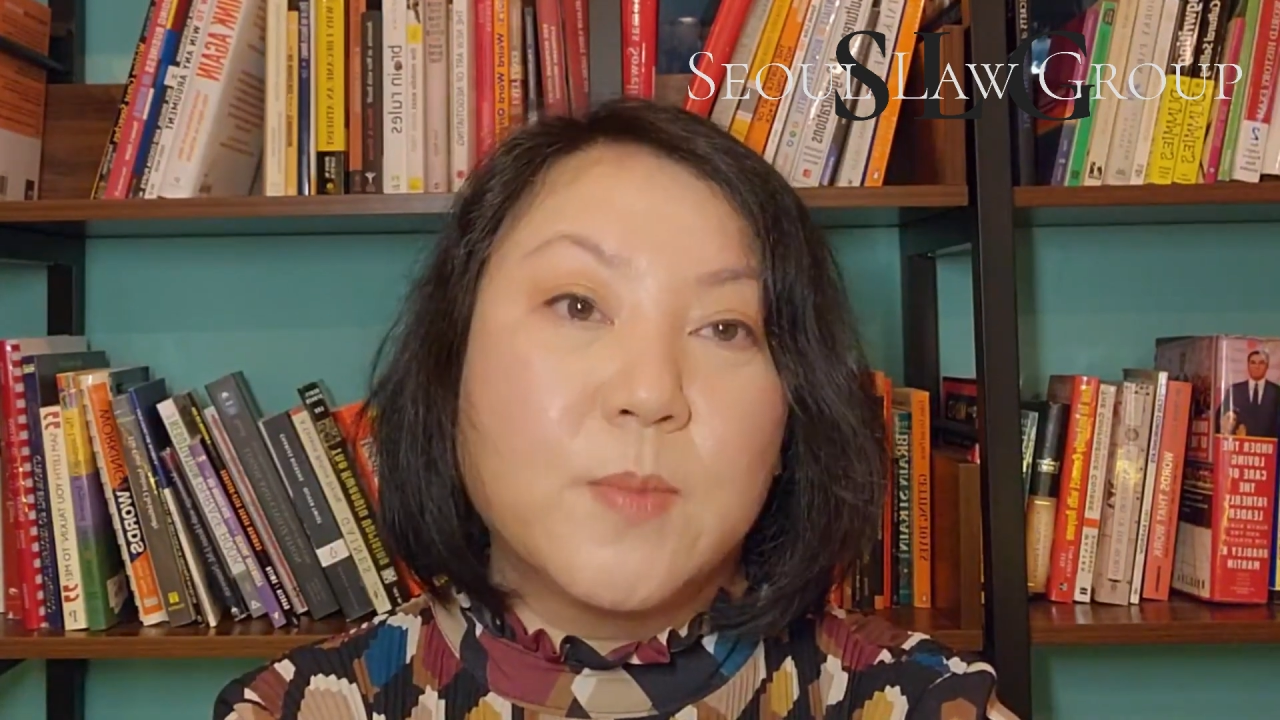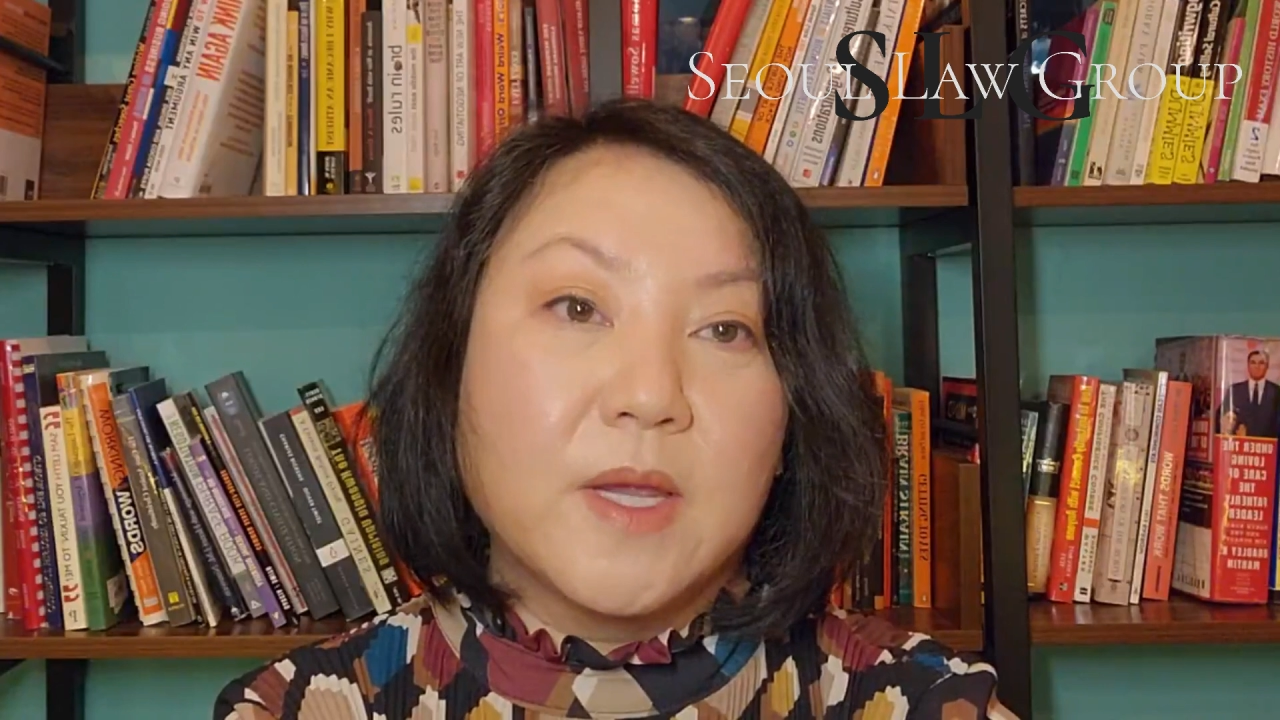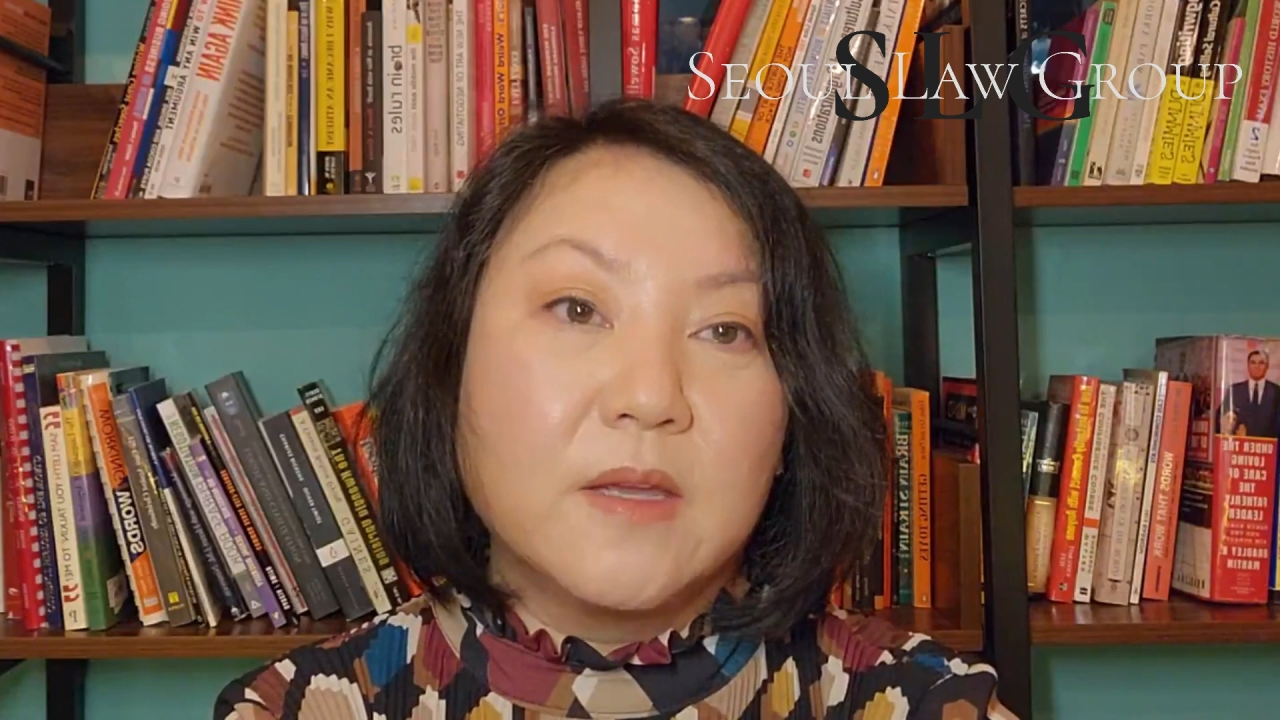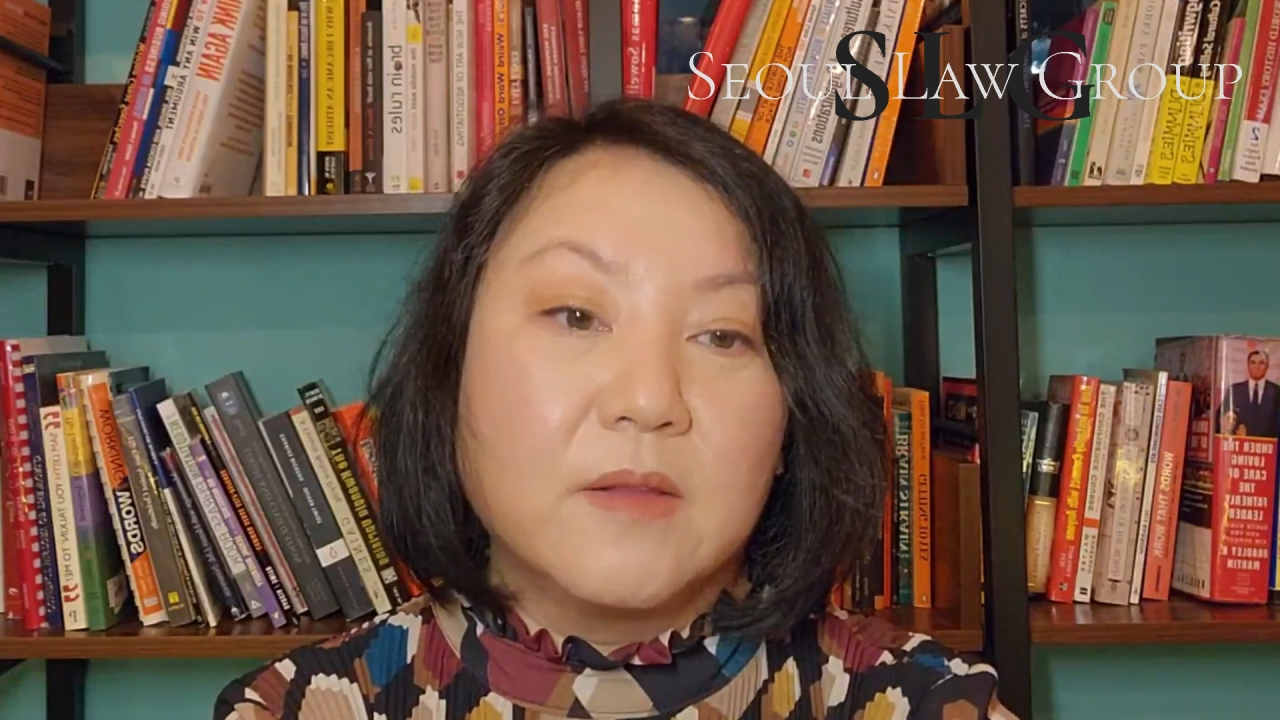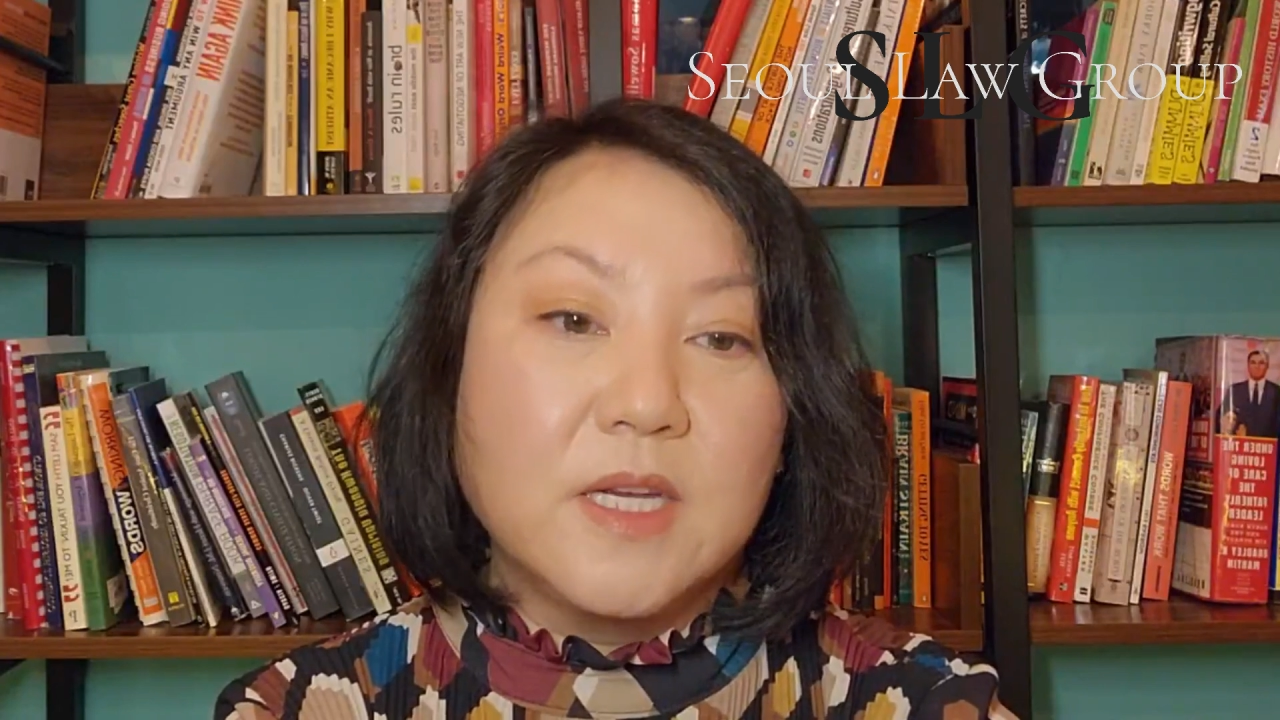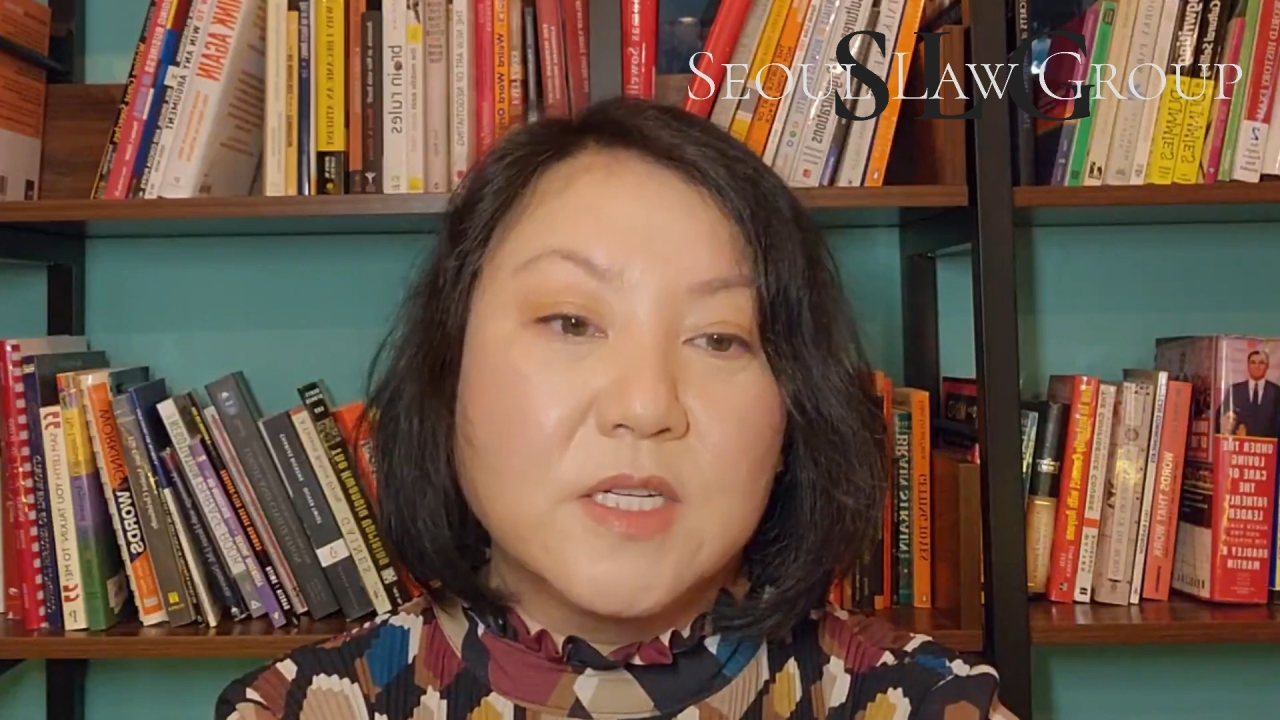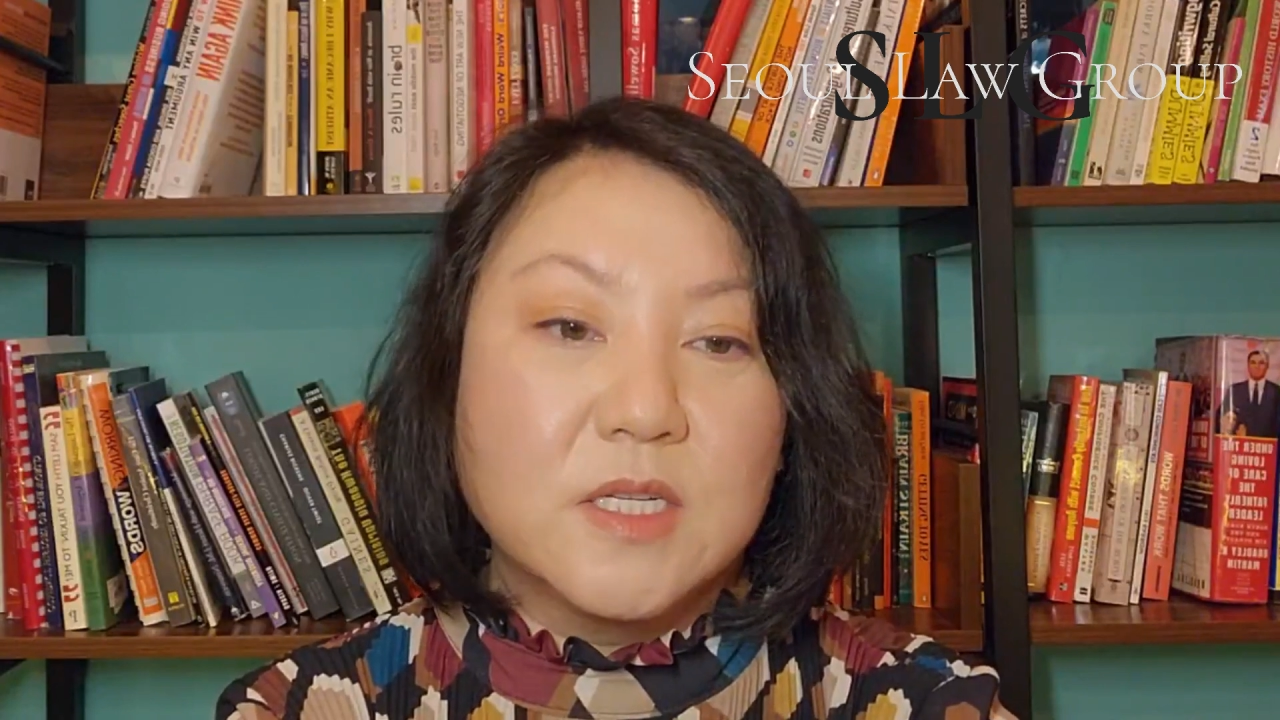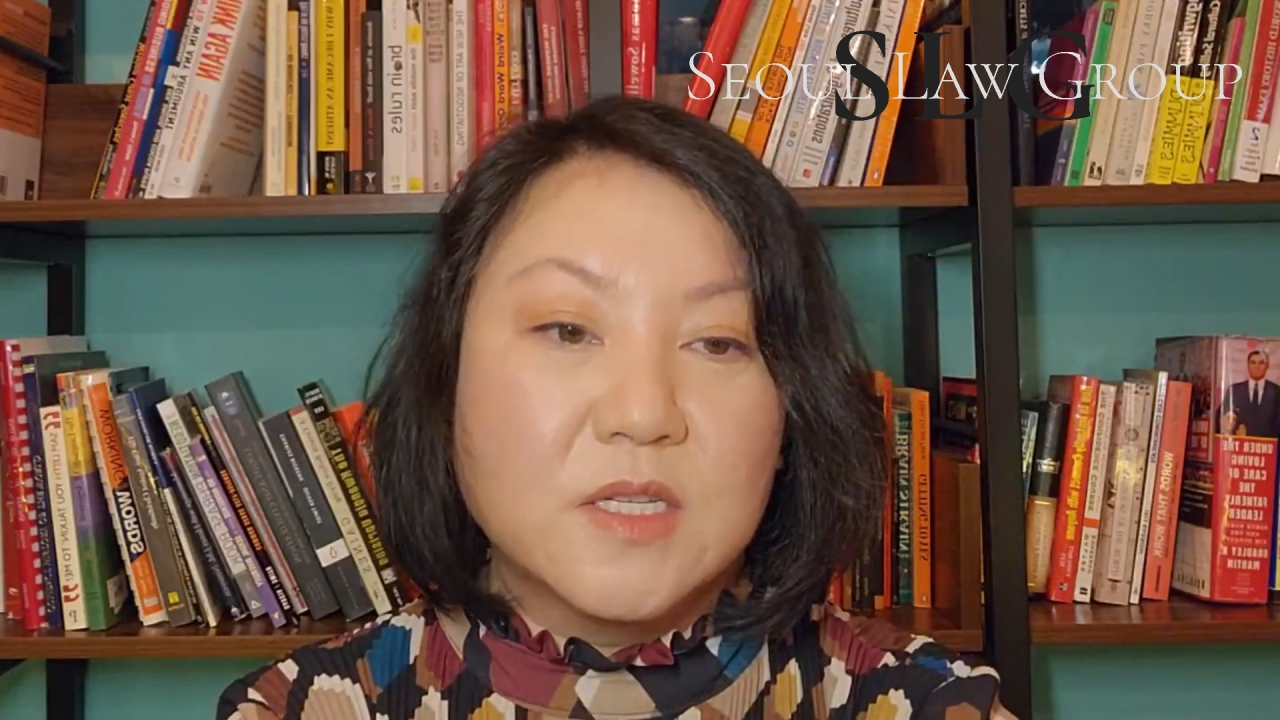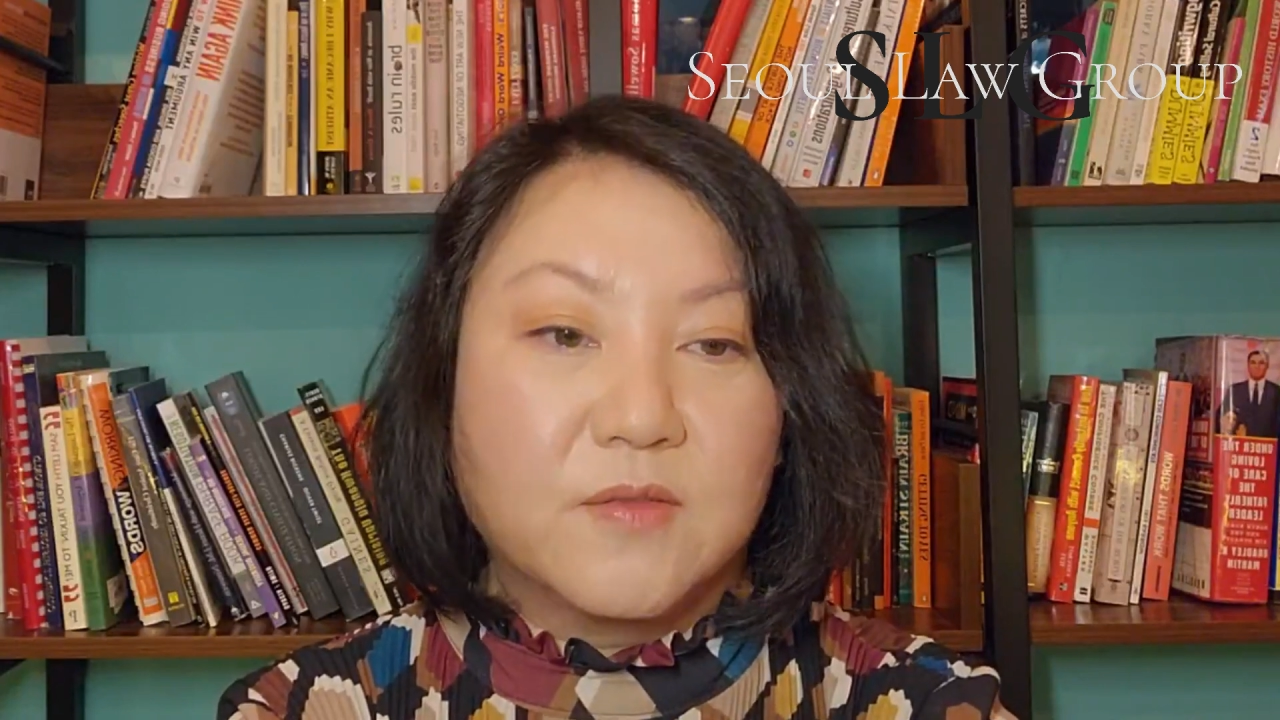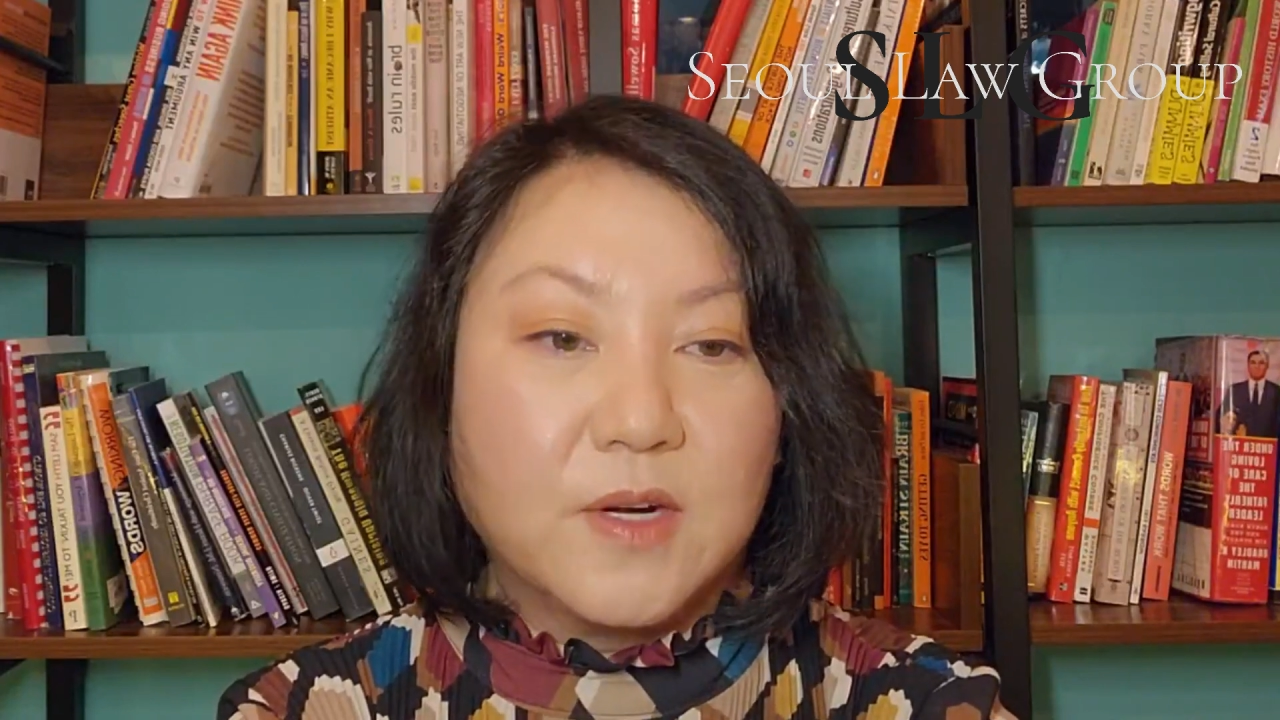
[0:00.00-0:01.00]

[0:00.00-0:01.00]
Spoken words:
speculations